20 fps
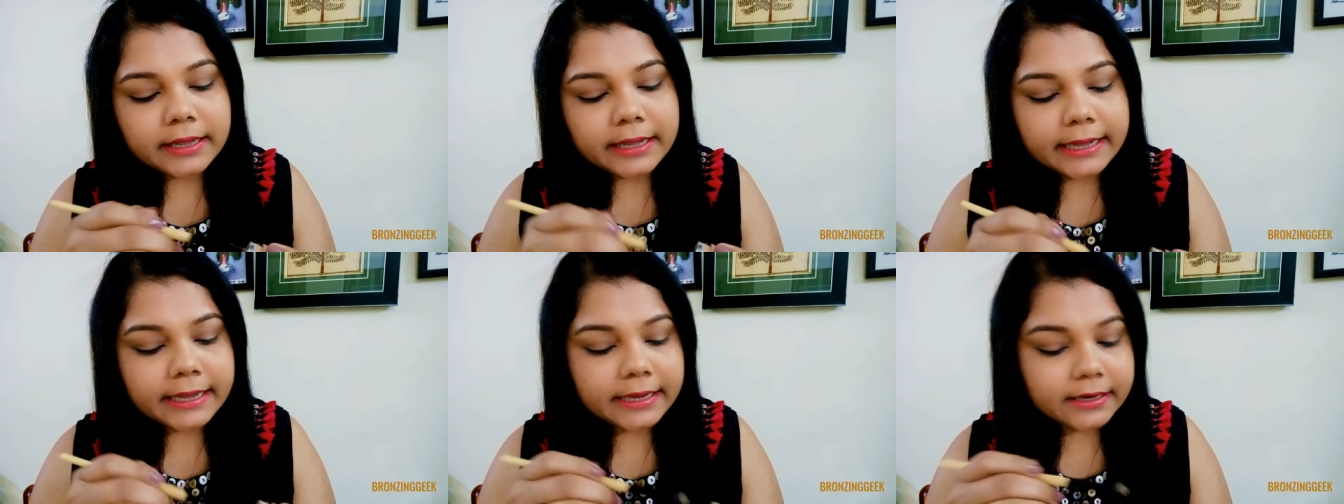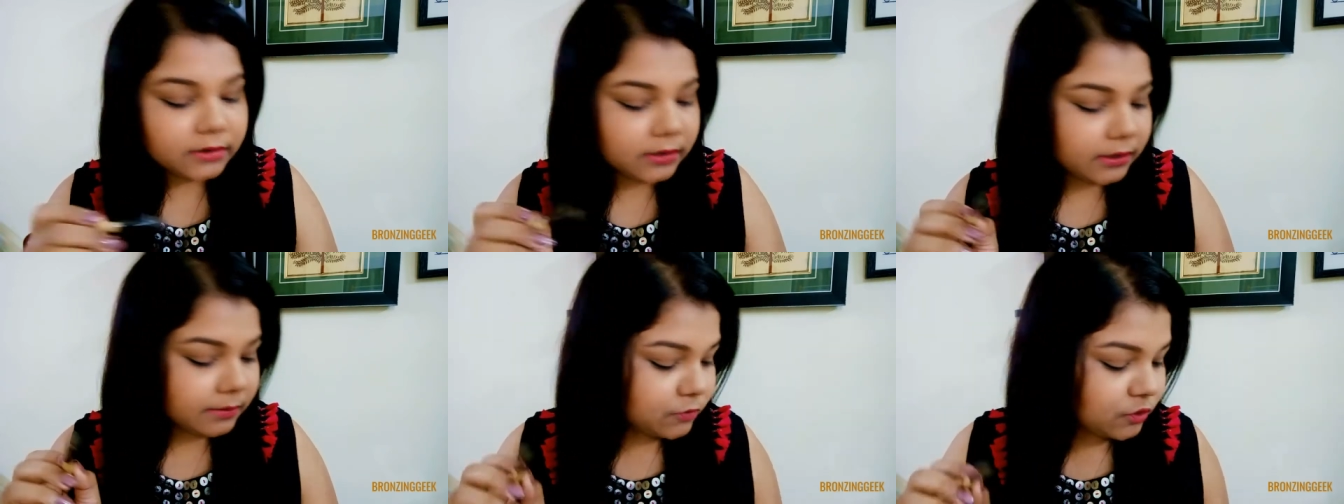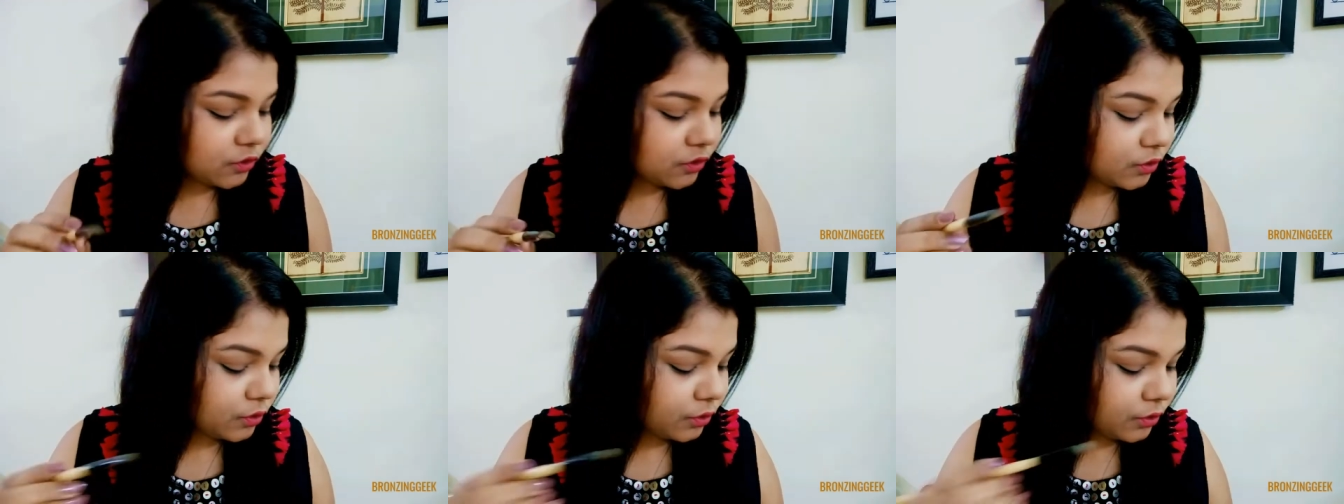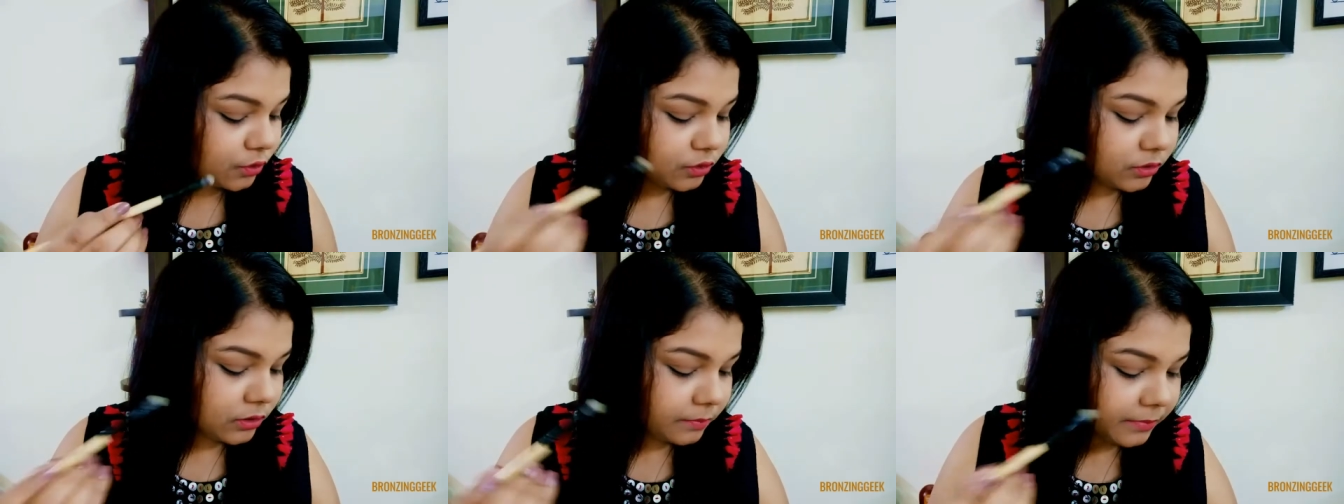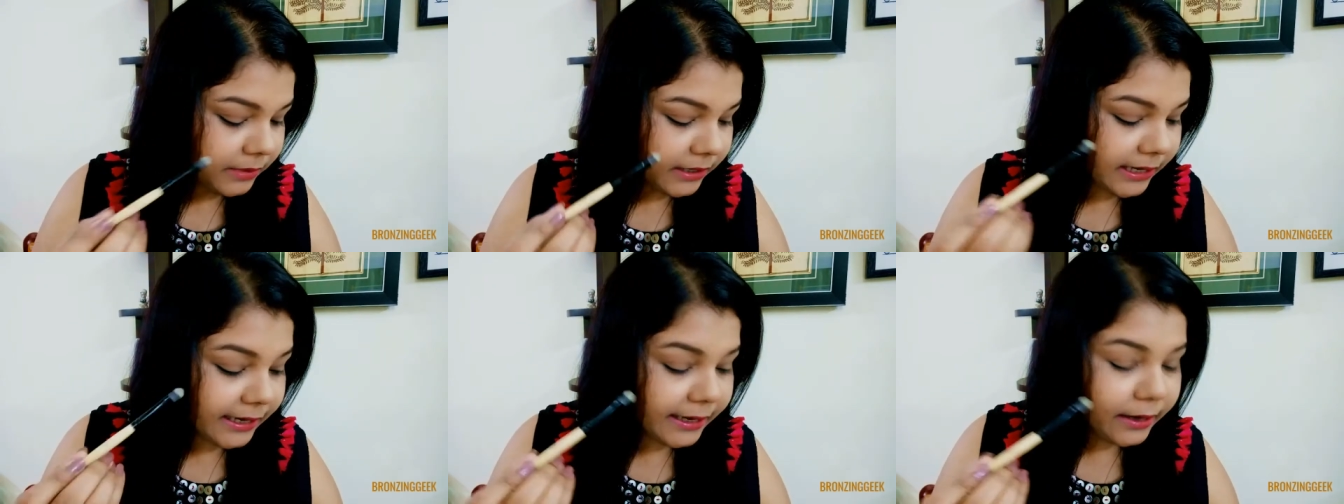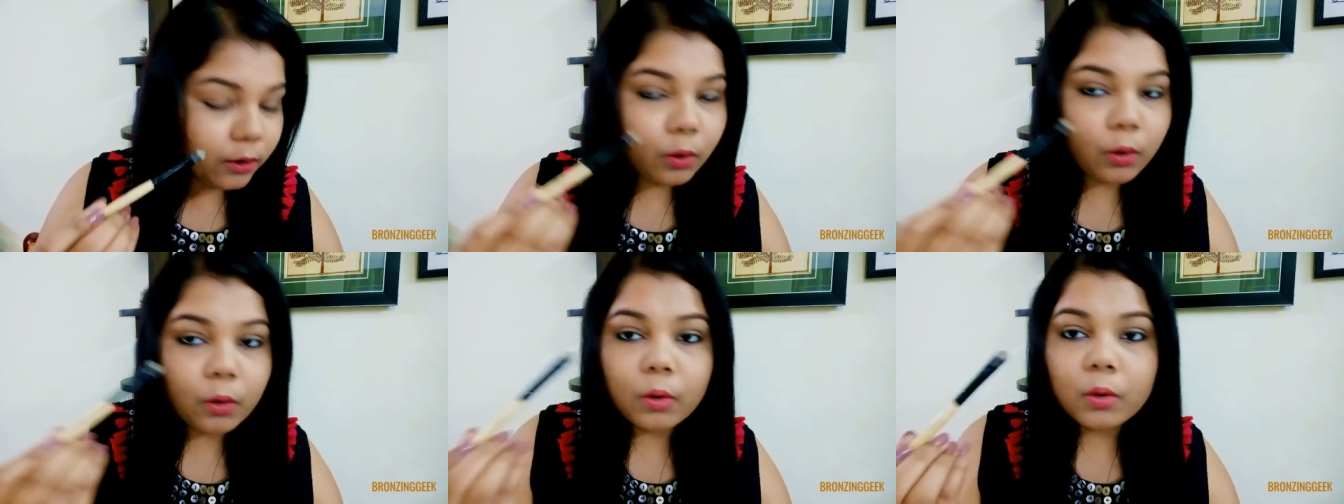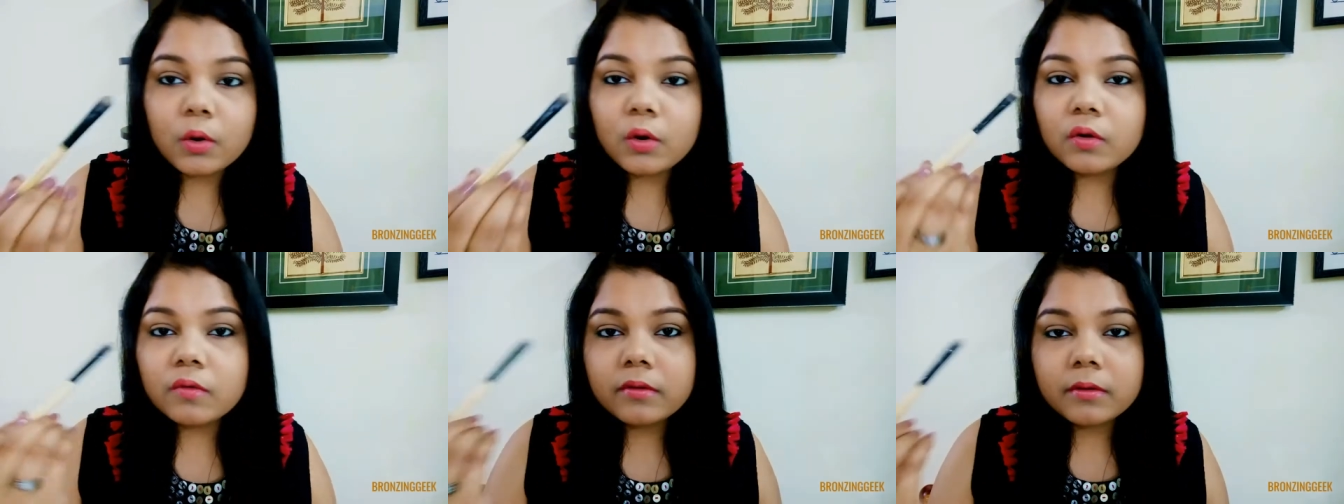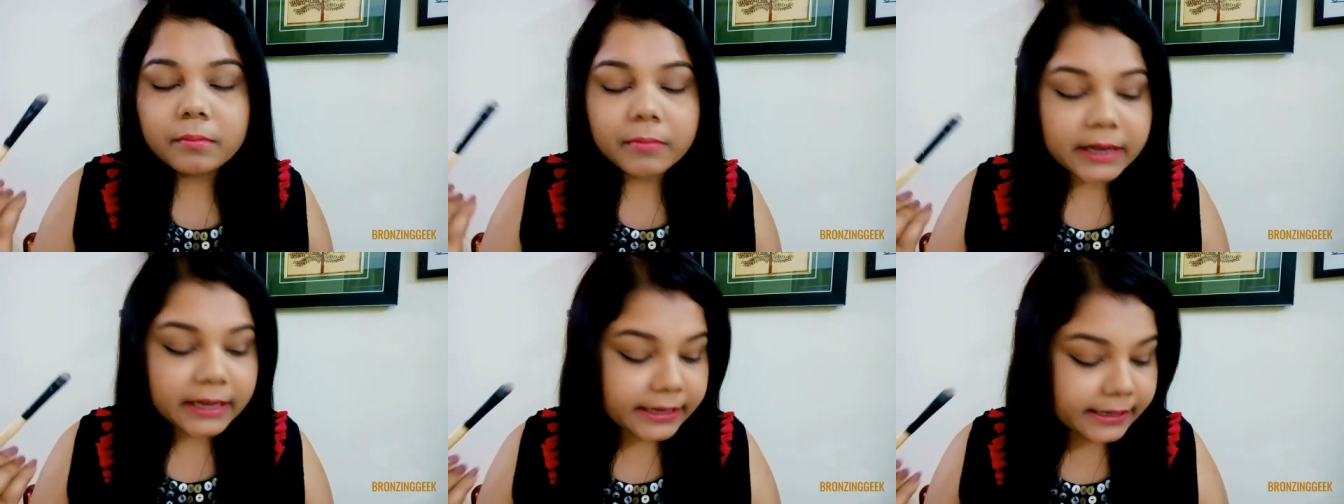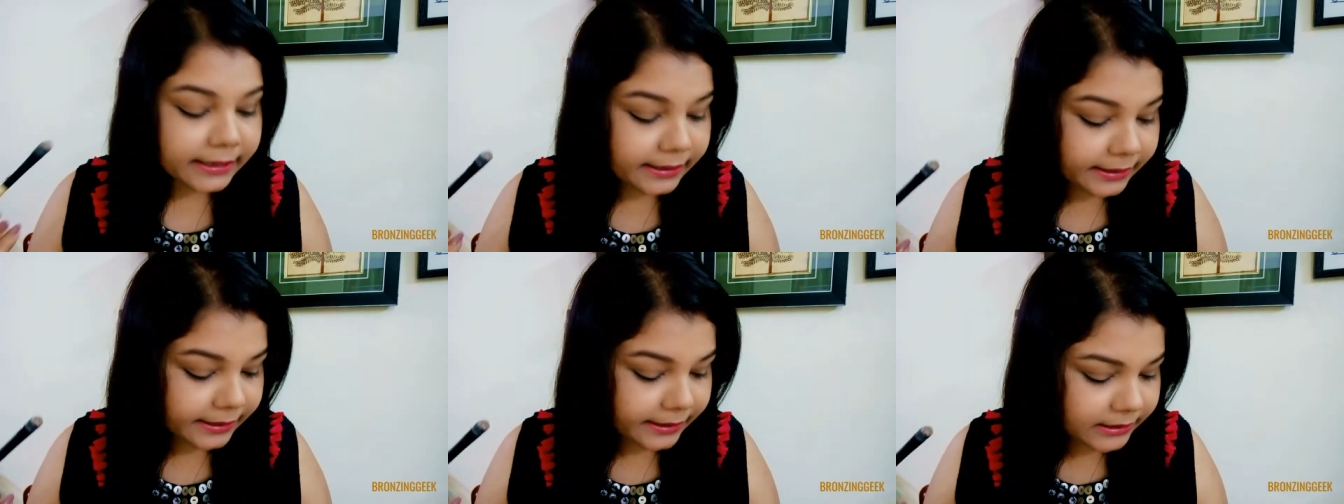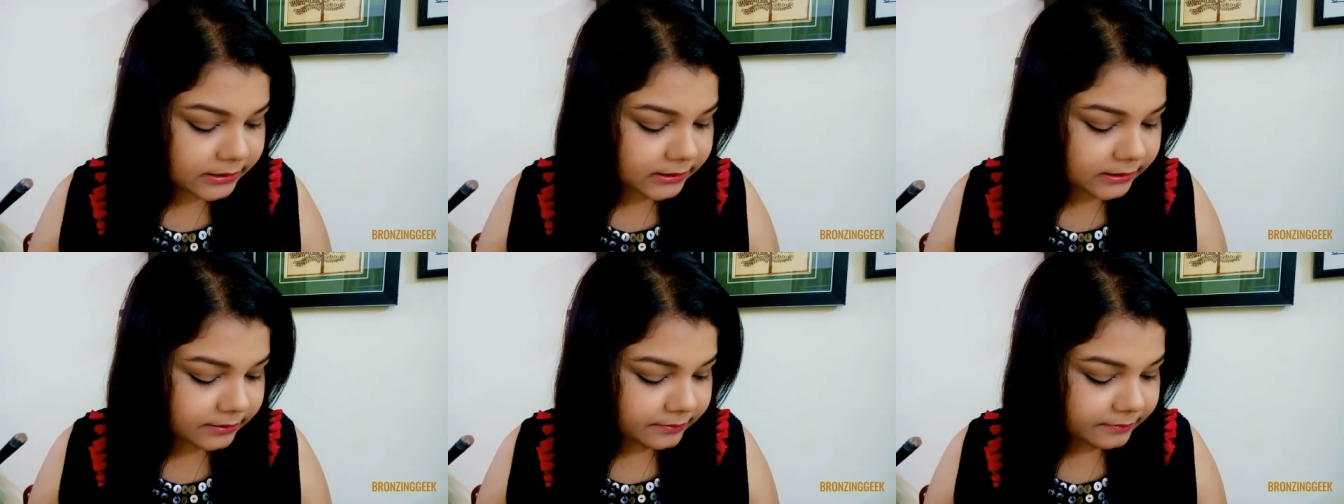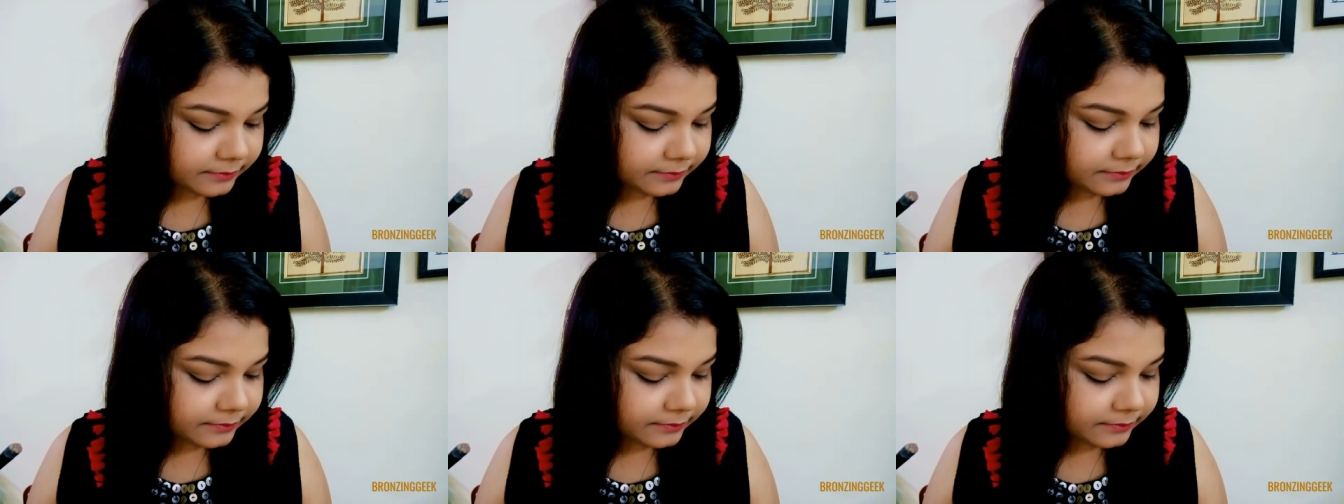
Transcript: and I'm just going to apply all over my lid.